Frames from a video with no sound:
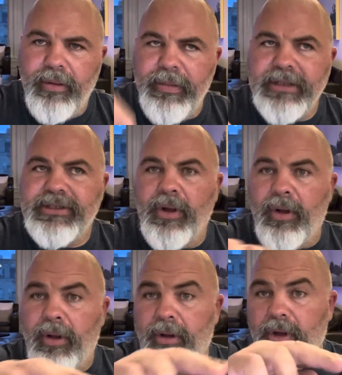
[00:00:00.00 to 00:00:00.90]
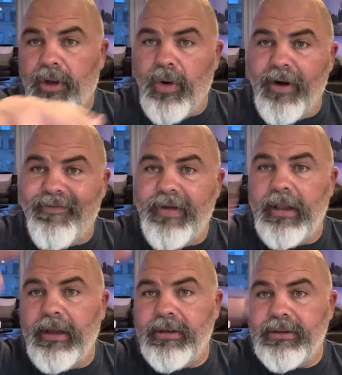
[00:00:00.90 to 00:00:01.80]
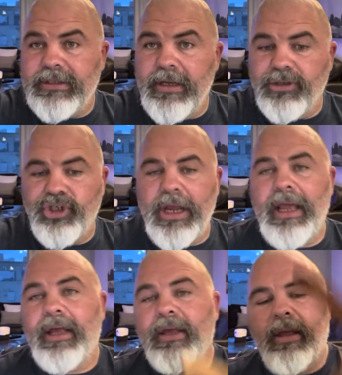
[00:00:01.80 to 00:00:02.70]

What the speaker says: midsole, cork filling, steel shank,